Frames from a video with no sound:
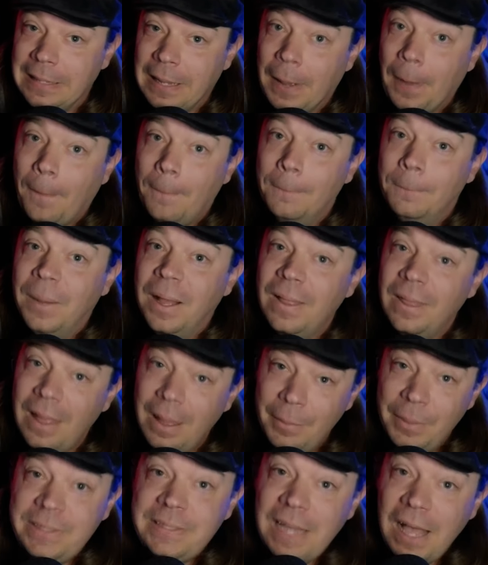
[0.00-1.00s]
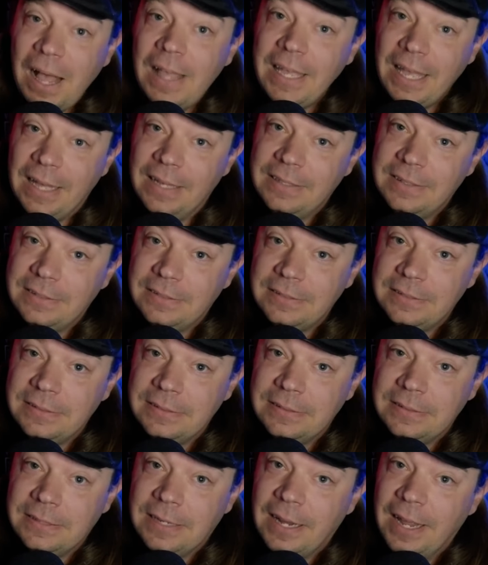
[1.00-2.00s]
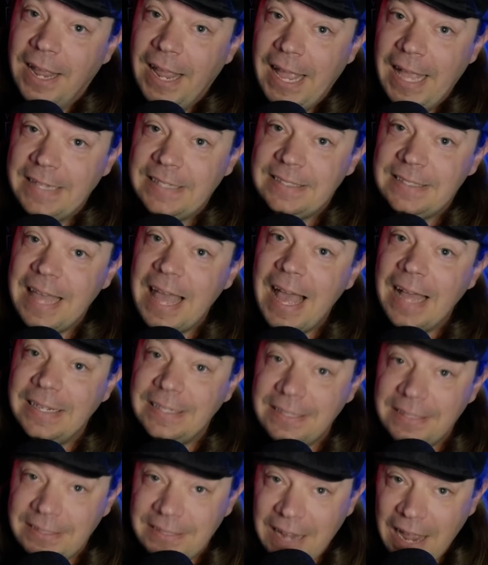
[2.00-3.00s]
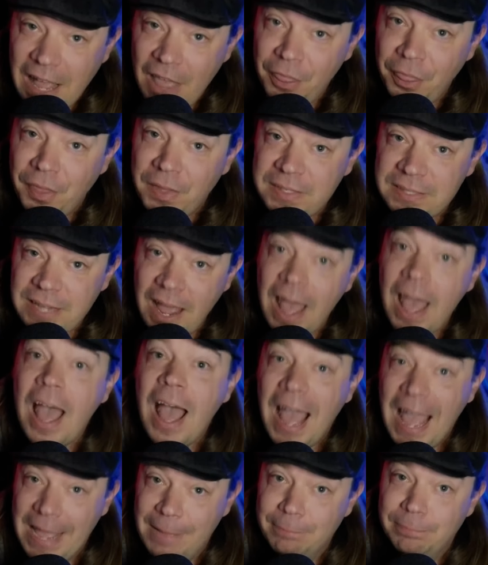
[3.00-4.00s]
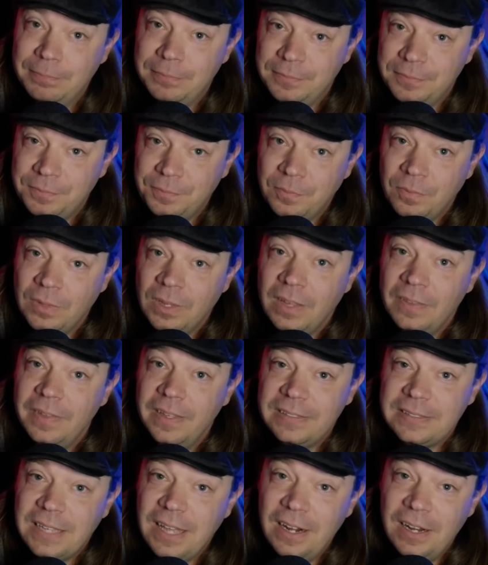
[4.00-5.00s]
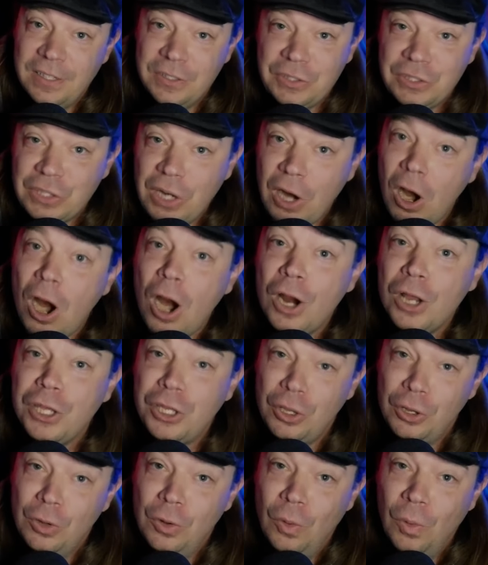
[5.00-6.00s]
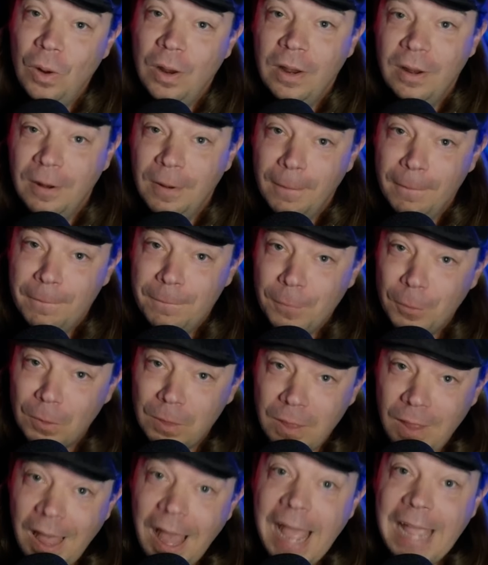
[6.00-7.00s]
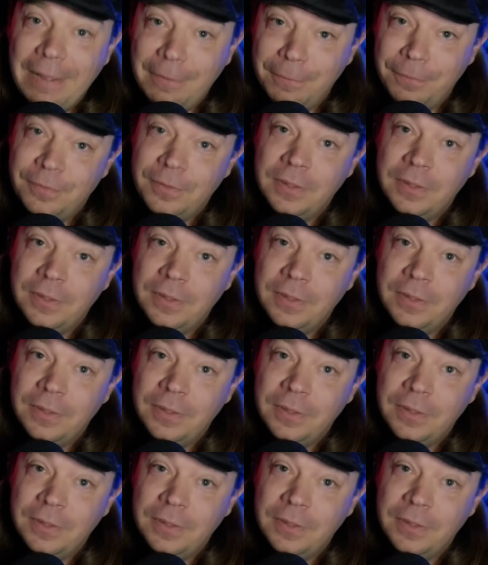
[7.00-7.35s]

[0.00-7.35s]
But let me tell you, it's that 10th time that's going to scar you for life.